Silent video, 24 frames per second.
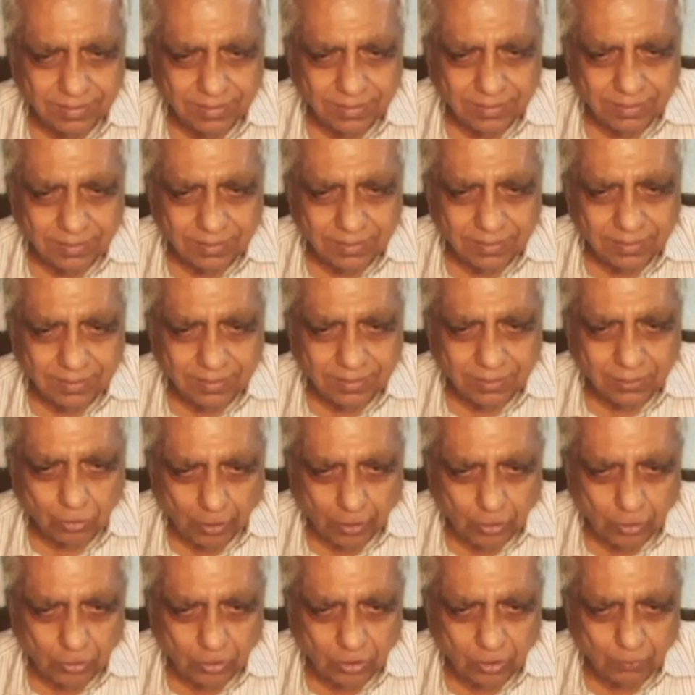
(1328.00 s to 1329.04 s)
So
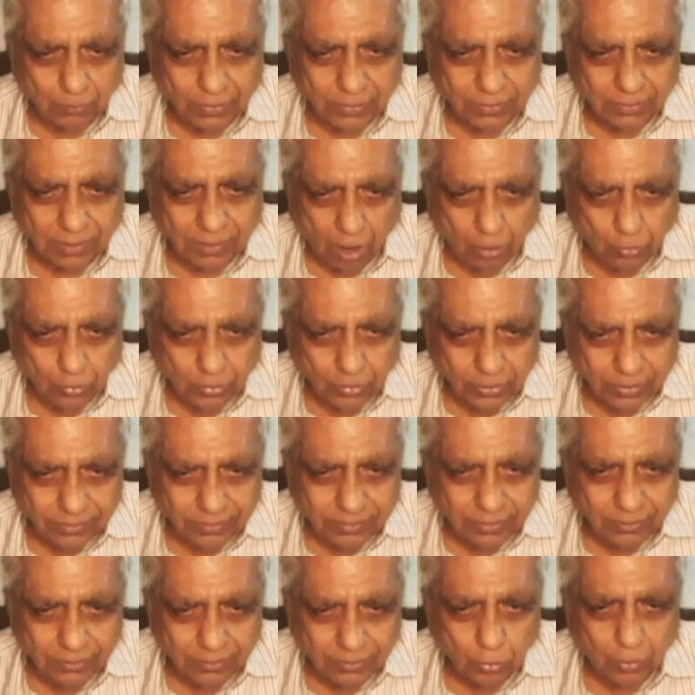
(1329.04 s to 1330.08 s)
ionization means how easy you
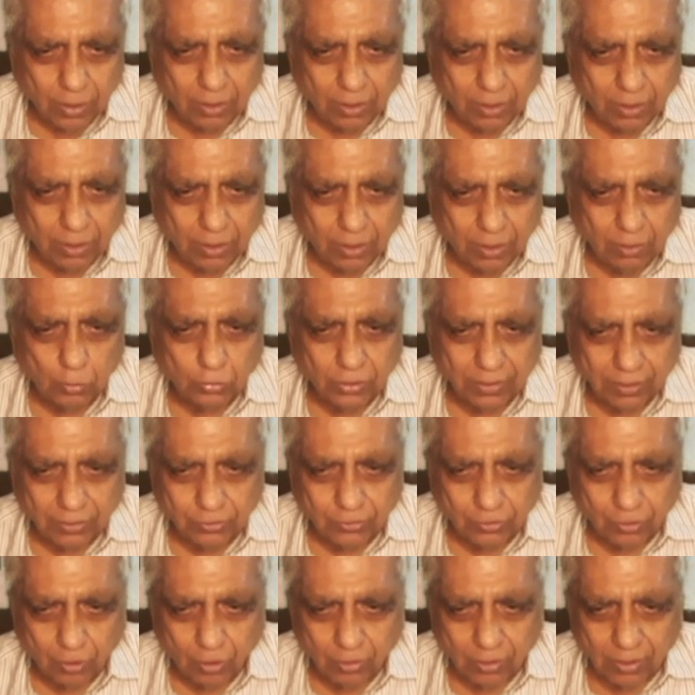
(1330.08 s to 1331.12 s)
can lose the electron.
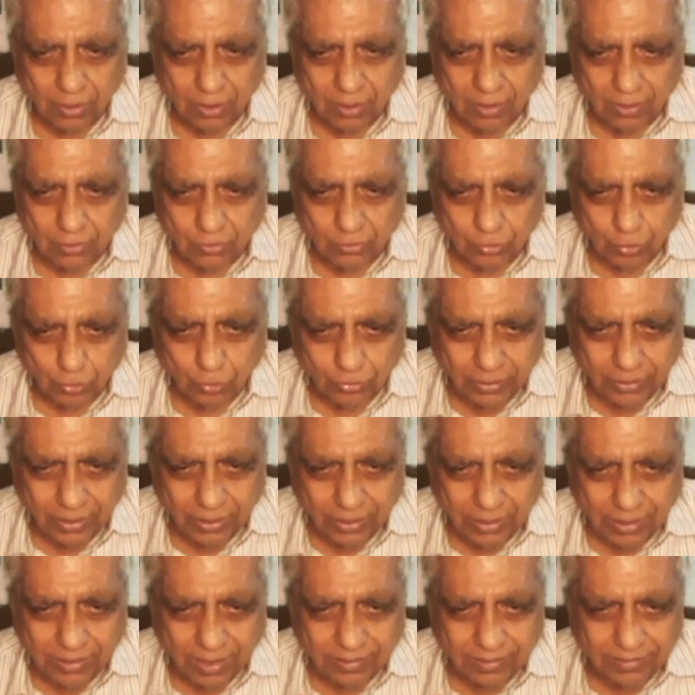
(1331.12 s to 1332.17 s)
So they can
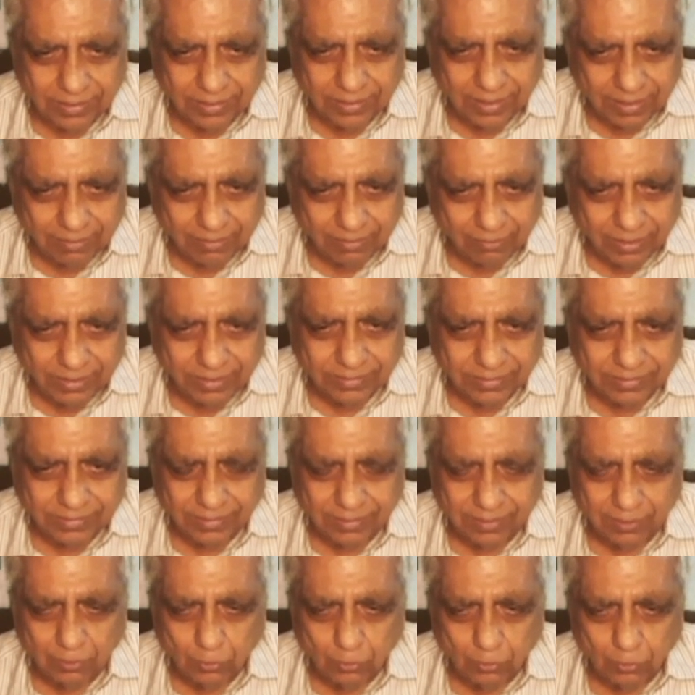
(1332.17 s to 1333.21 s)
very easily
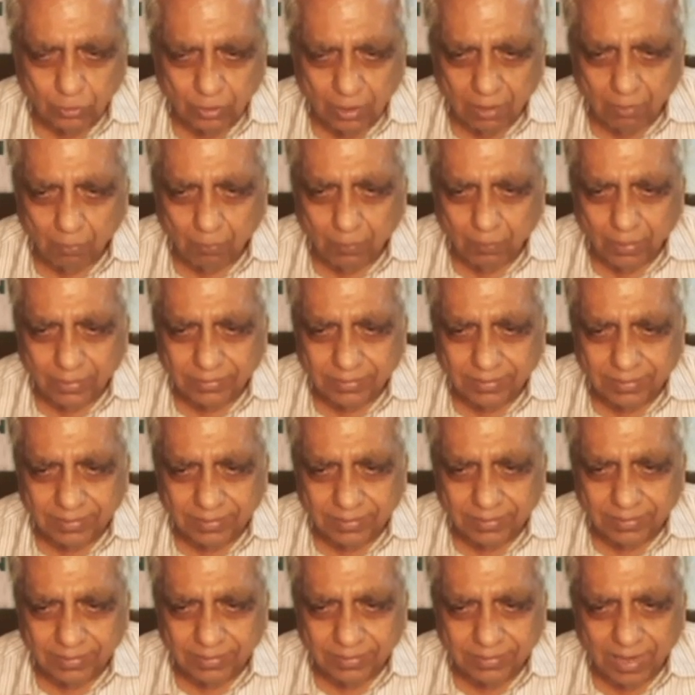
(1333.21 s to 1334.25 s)
lose, but they
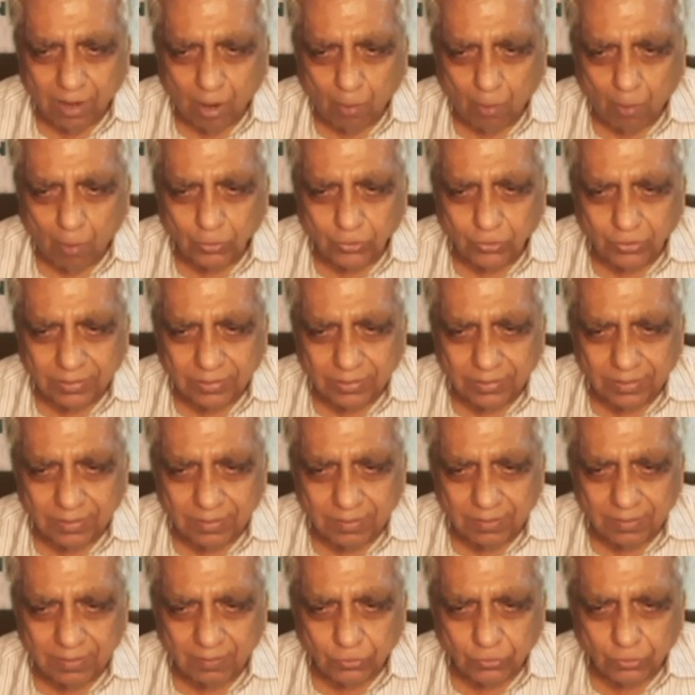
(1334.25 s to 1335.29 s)
are opposite.
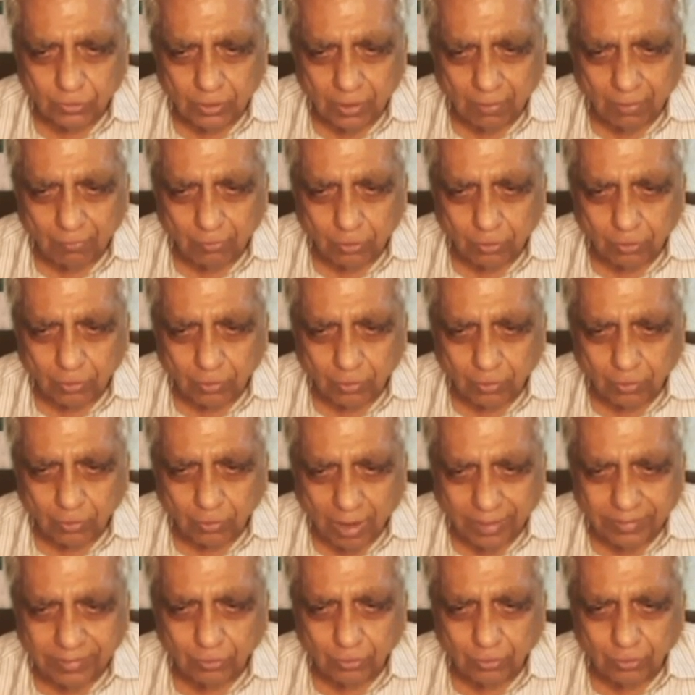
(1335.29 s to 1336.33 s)
So they have got high
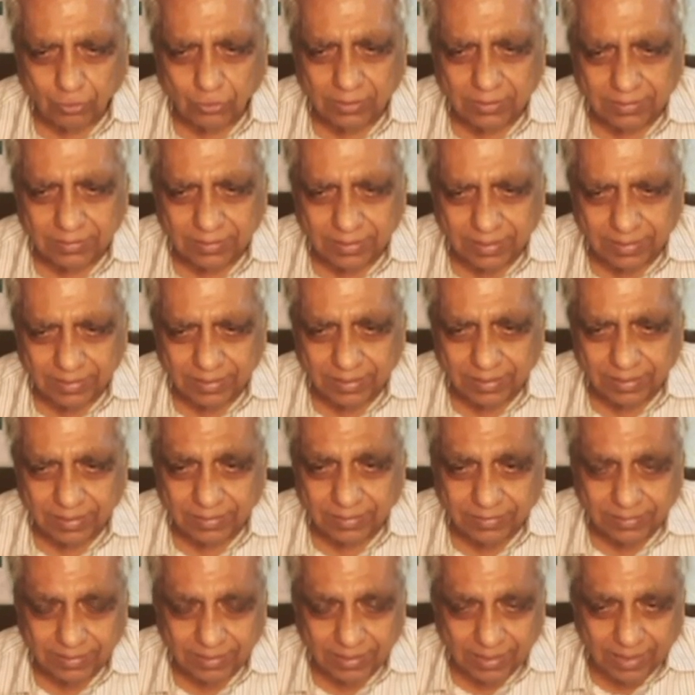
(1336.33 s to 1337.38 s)
ionization energy
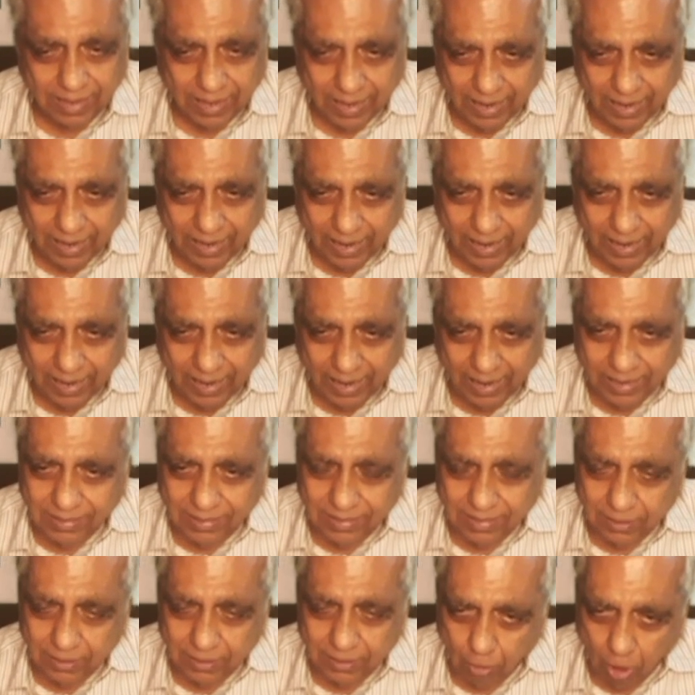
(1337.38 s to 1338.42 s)
and
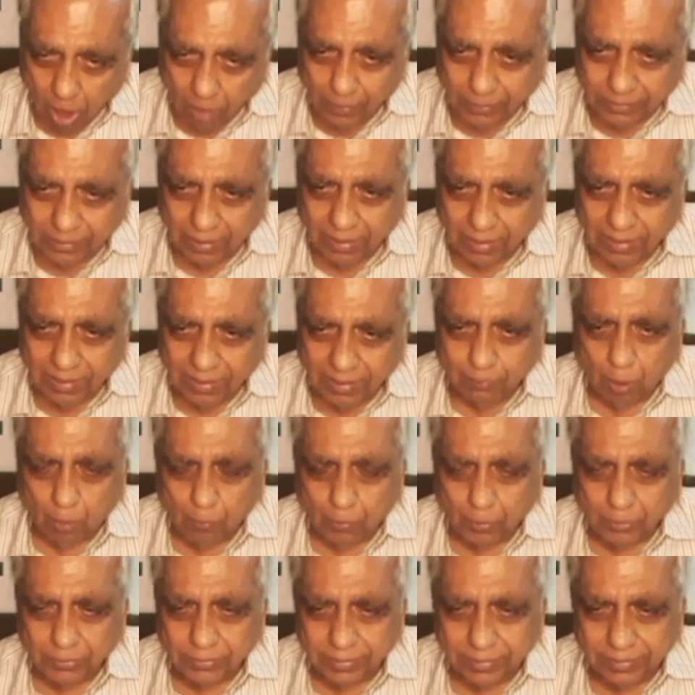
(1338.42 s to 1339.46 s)
non-metallic property
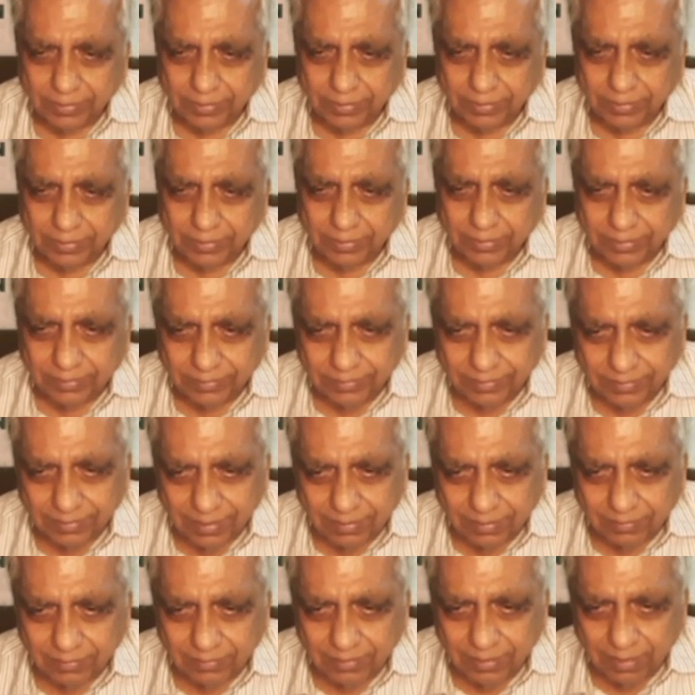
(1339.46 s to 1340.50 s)
decreases,
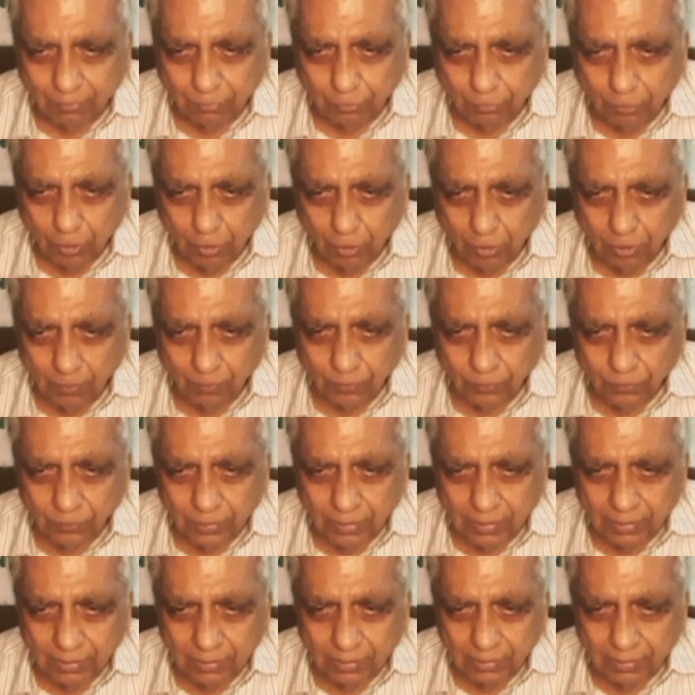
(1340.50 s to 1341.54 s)
therefore
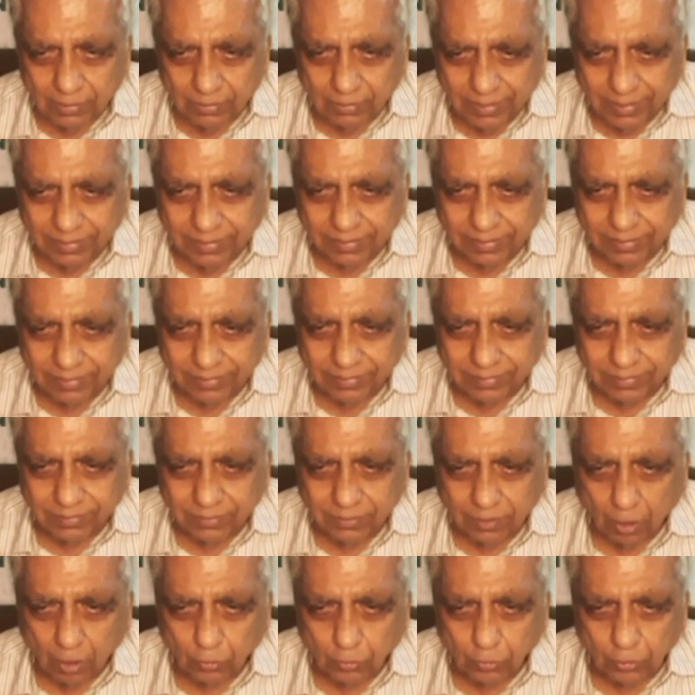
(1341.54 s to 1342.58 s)
it decreases down
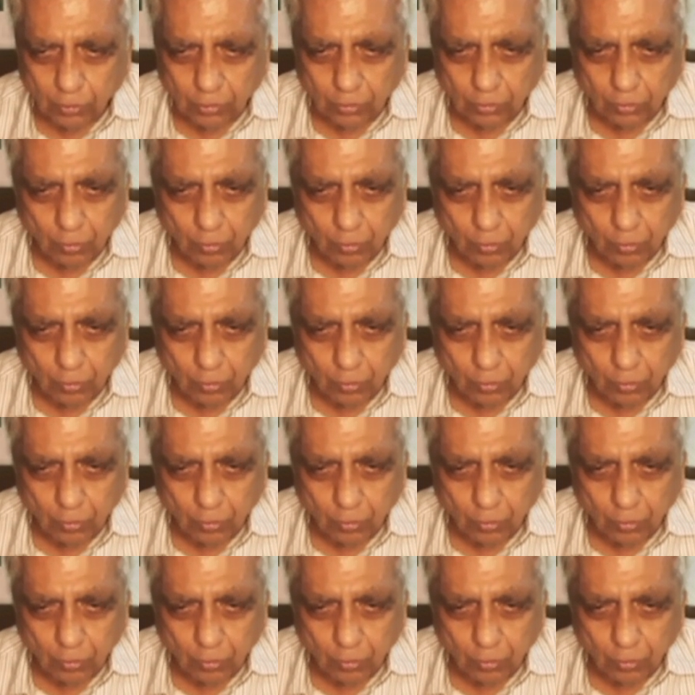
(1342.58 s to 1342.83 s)
the group.